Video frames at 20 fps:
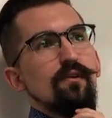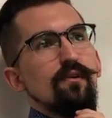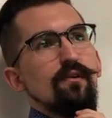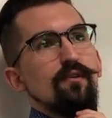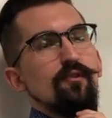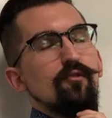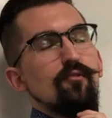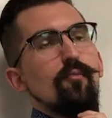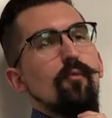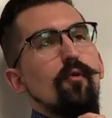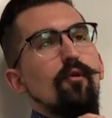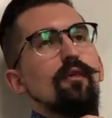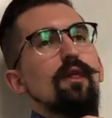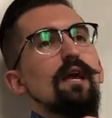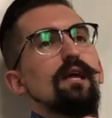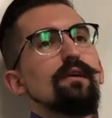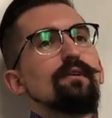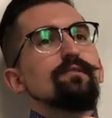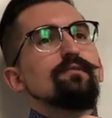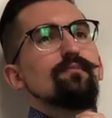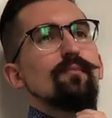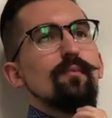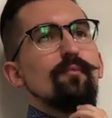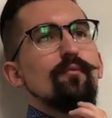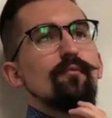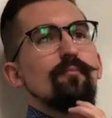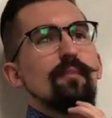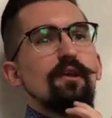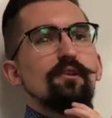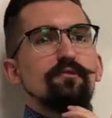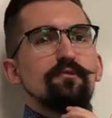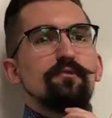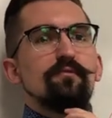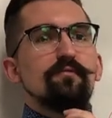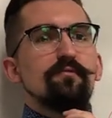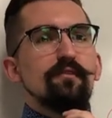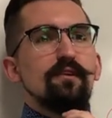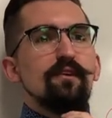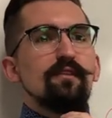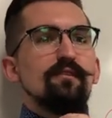you're more likely to remember a major
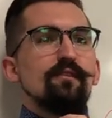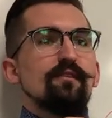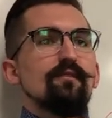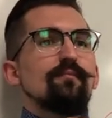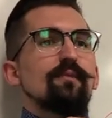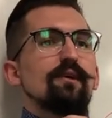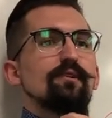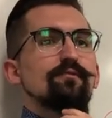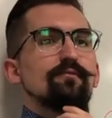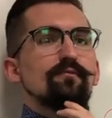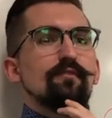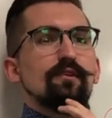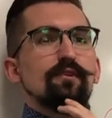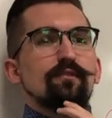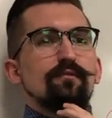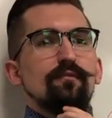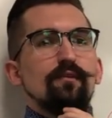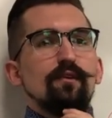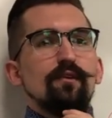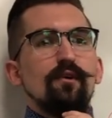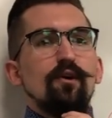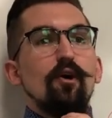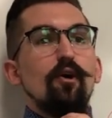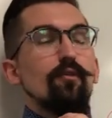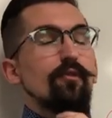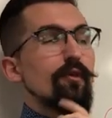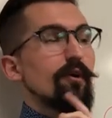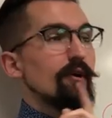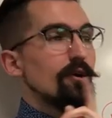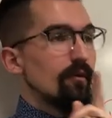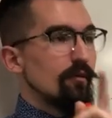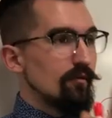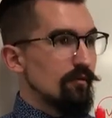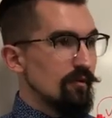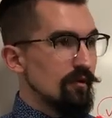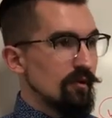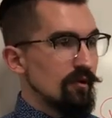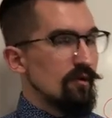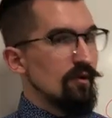defeat than a major victory. Although,